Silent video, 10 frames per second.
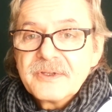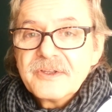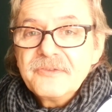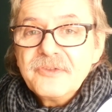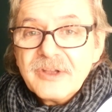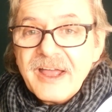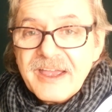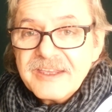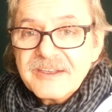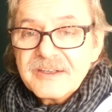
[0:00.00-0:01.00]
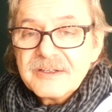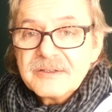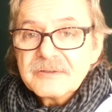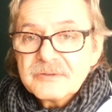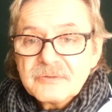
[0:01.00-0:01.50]
If you like,
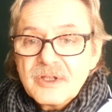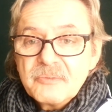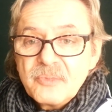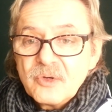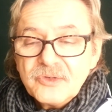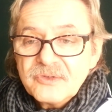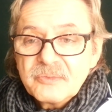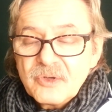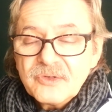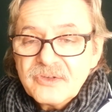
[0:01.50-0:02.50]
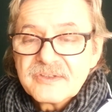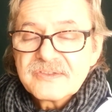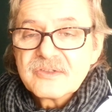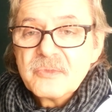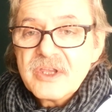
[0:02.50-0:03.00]
post this
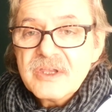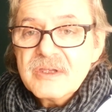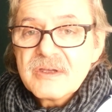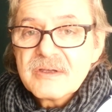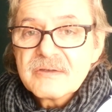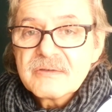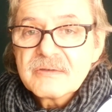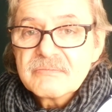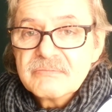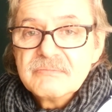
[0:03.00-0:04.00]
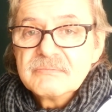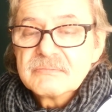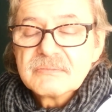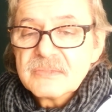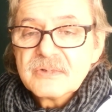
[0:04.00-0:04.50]
to me,
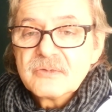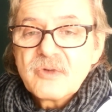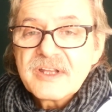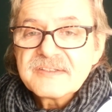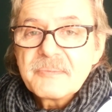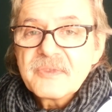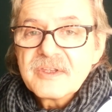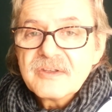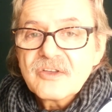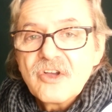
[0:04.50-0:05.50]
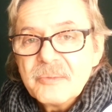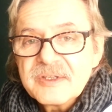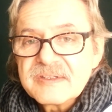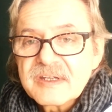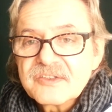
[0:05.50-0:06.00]
write something in the
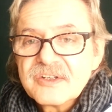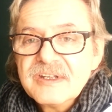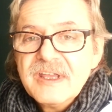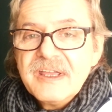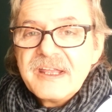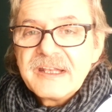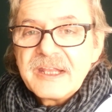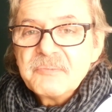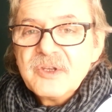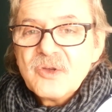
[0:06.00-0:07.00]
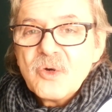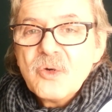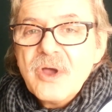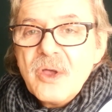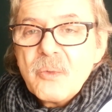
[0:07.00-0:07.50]
comment section and let me
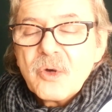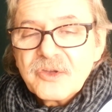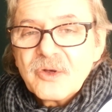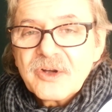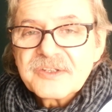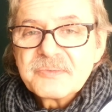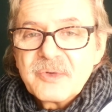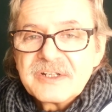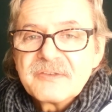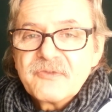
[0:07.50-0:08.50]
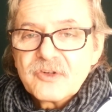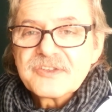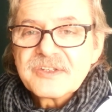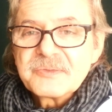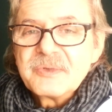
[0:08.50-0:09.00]
know what your
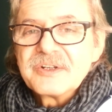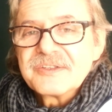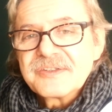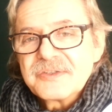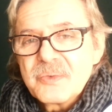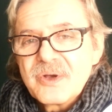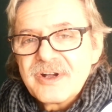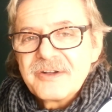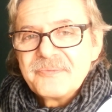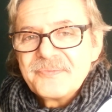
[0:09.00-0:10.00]
first experiences were.